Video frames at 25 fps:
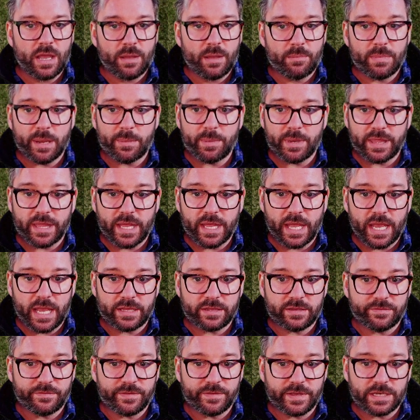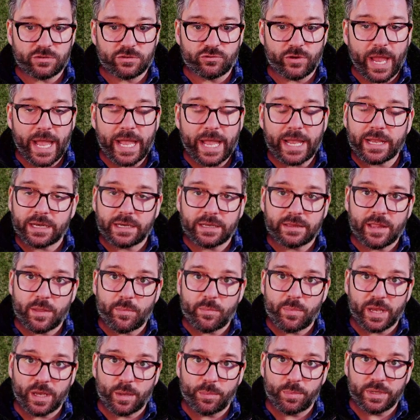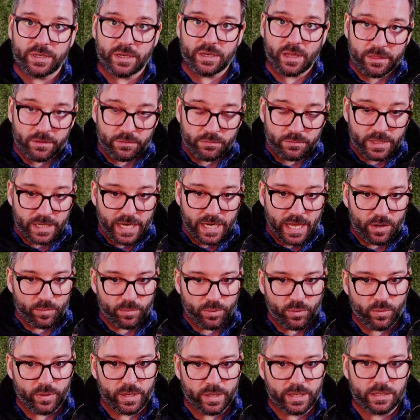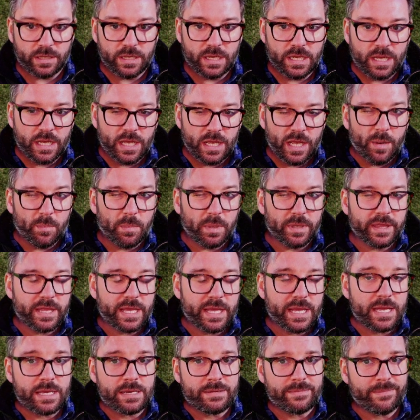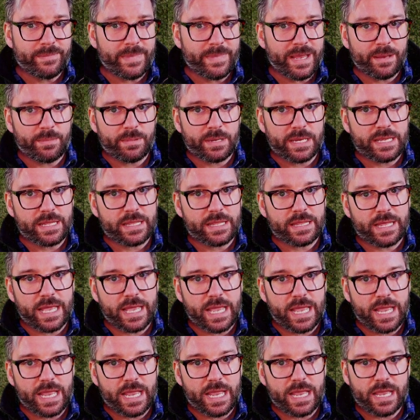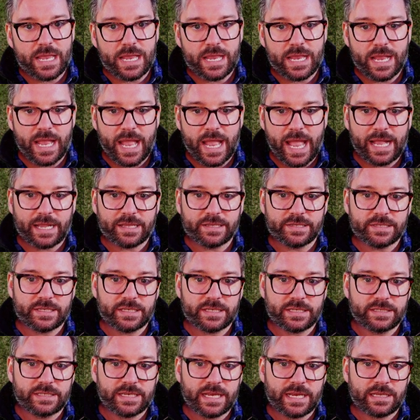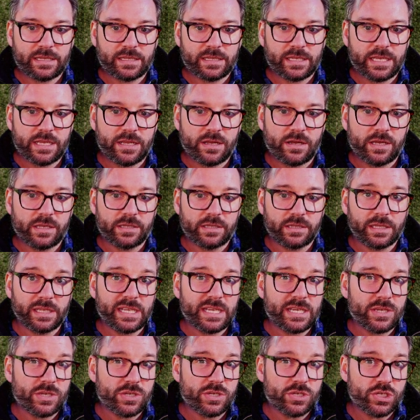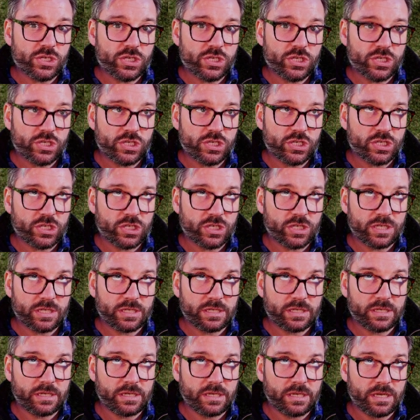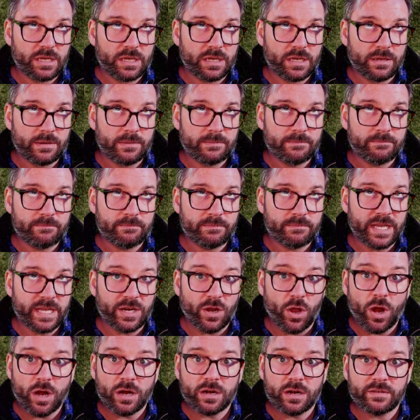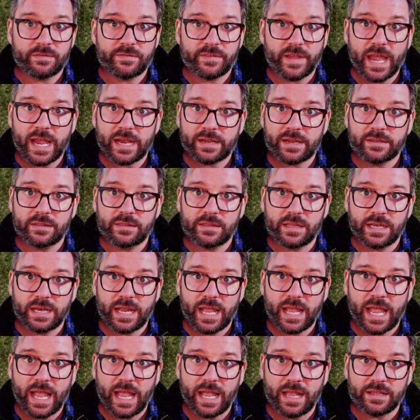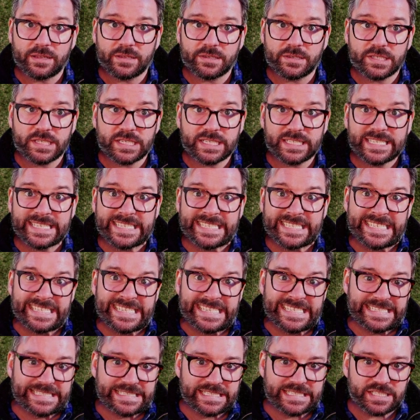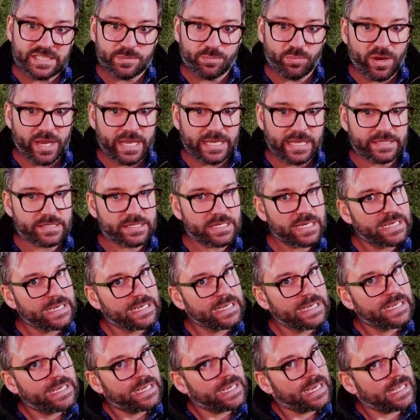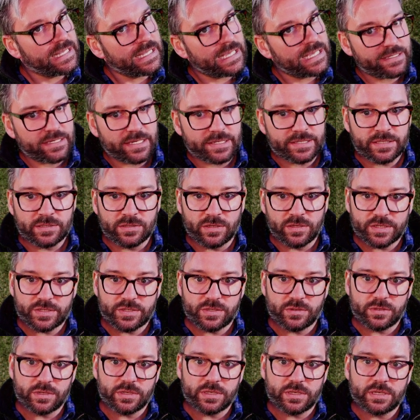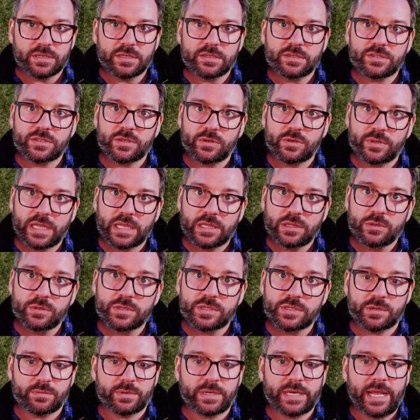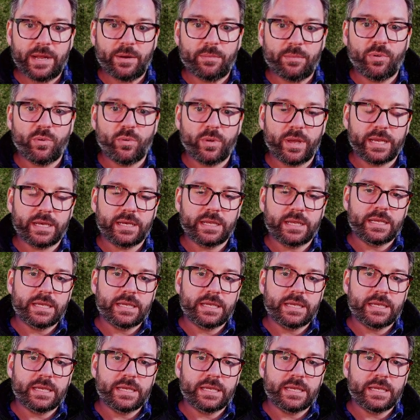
Maybe they defeat a dragon and they pick up another renown point. But then maybe they accidentally unleash an artifact that has a disease that spreads, and that doesn't look so good. So they lose a renown point.